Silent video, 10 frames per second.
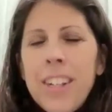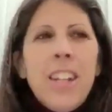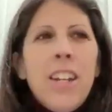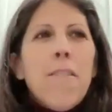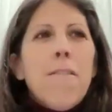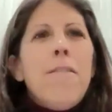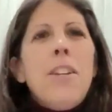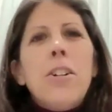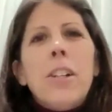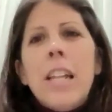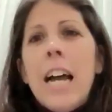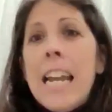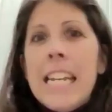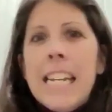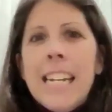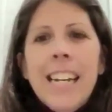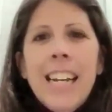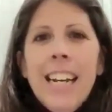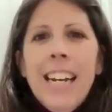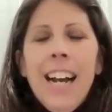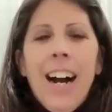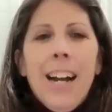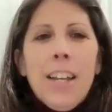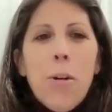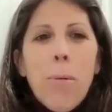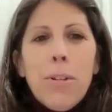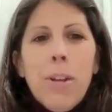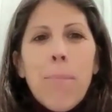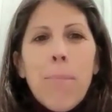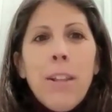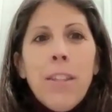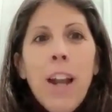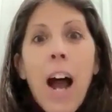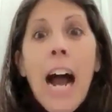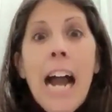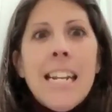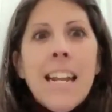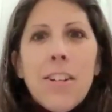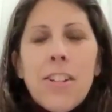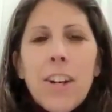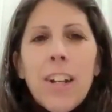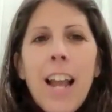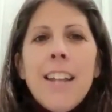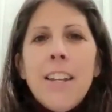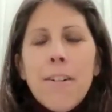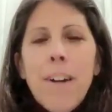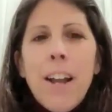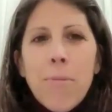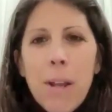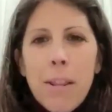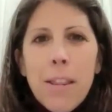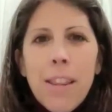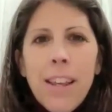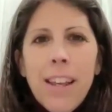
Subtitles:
It didn't feel like, it was something that I necessarily identified with.